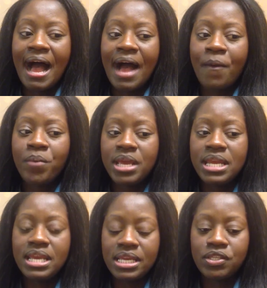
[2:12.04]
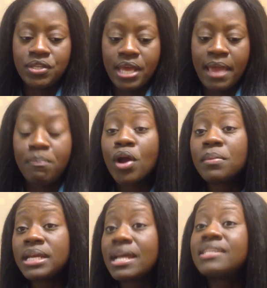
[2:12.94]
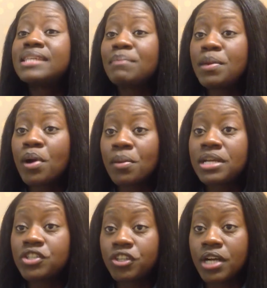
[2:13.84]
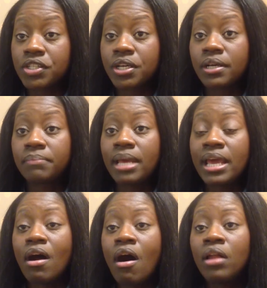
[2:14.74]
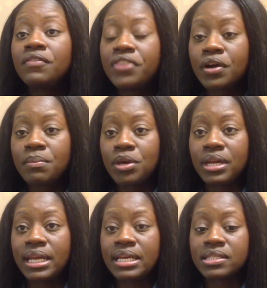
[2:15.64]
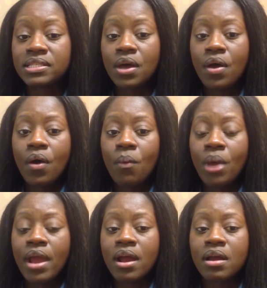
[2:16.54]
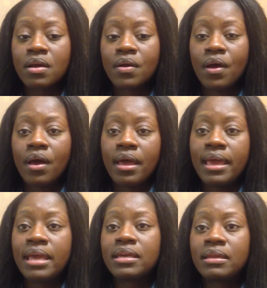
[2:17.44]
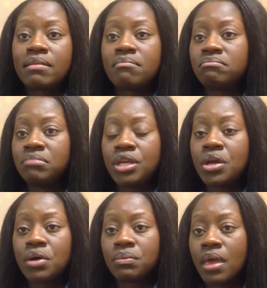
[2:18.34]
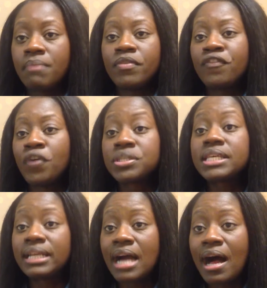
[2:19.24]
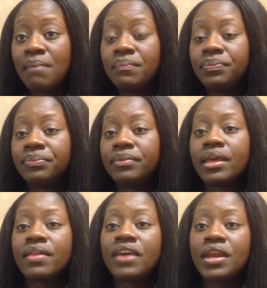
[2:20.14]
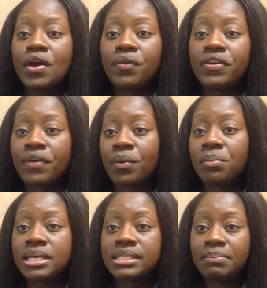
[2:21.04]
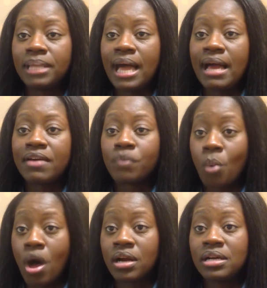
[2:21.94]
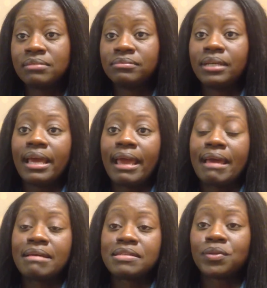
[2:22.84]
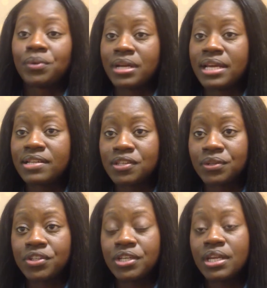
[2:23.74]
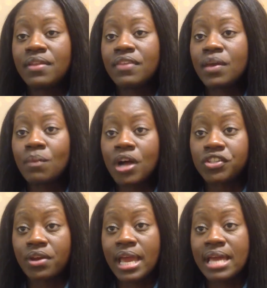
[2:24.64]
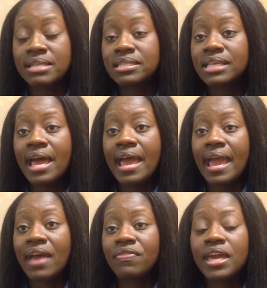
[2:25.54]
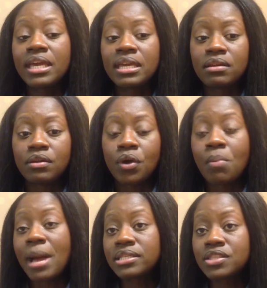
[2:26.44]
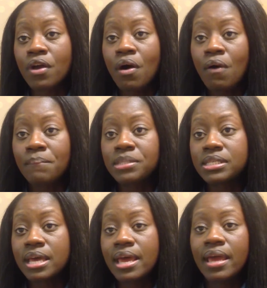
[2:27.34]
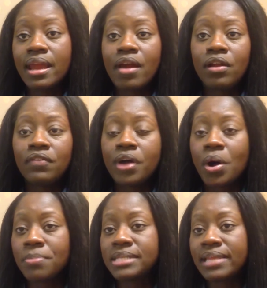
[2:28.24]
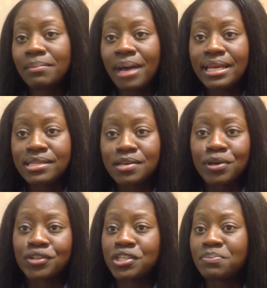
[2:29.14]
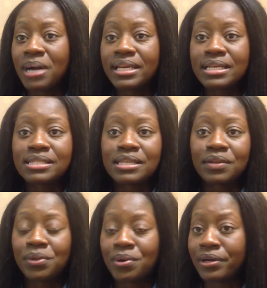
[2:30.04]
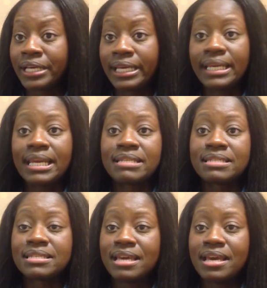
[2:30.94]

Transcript: we need a semi-permanent structure in all of the communities where it can, folks can come, they know that there will be a supply of water and chlorinated solution, they can wash their hands, and they can go back to their homes. Not all of the homes had the money to purchase buckets and chlorine and